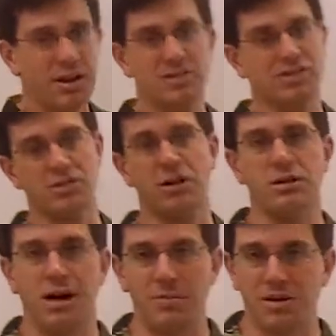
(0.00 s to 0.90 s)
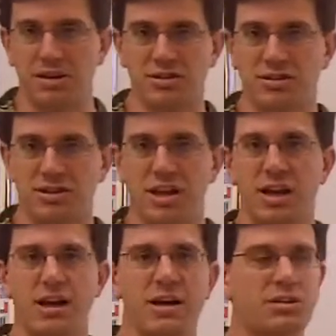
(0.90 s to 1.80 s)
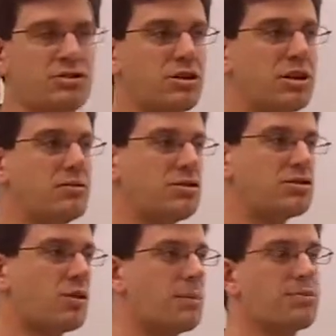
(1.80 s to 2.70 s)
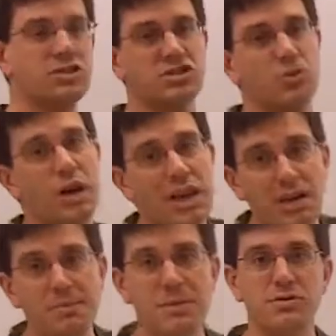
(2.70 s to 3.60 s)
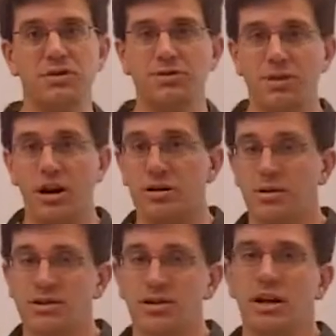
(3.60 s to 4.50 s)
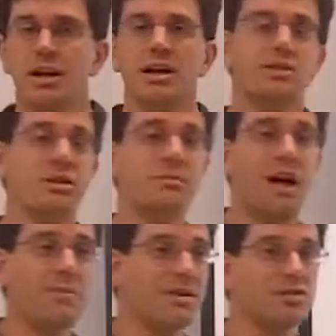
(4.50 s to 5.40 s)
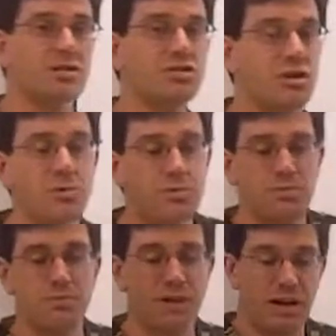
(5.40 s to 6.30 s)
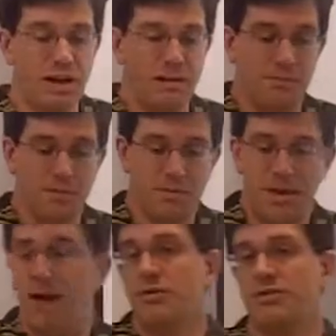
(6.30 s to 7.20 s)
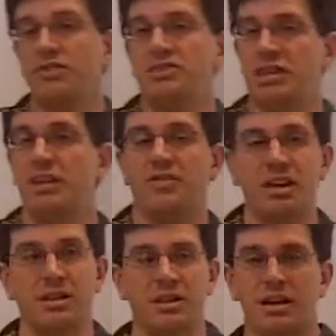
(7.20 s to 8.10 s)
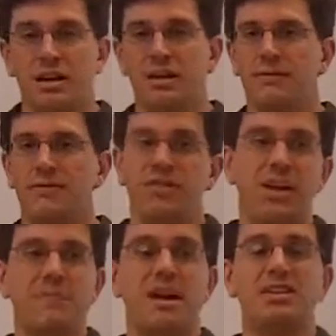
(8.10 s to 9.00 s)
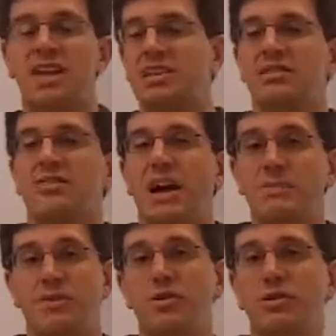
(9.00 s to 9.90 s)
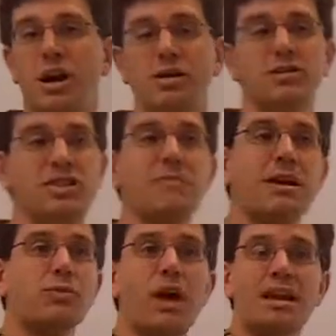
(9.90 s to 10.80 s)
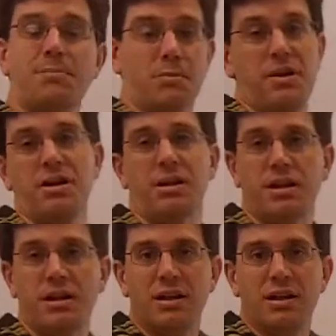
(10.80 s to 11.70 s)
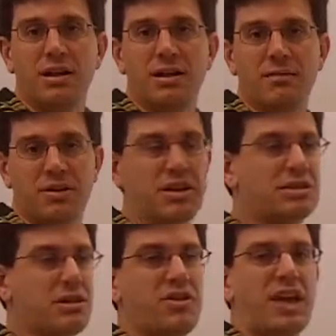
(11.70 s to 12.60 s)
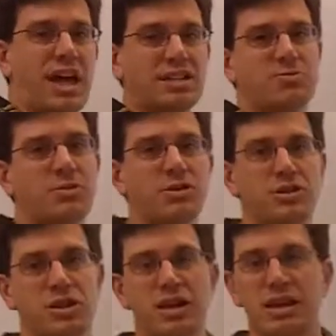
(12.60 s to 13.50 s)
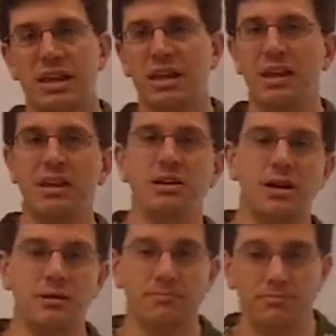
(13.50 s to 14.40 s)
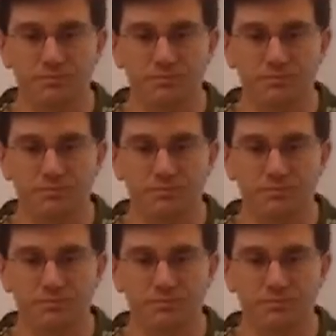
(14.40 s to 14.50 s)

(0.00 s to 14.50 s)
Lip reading: hence they're called lobbyists, to sort of persuade members of Congress. Some lobbyists are so powerful and significant that they may testify before Congress. They may write up a bill because they're the expert in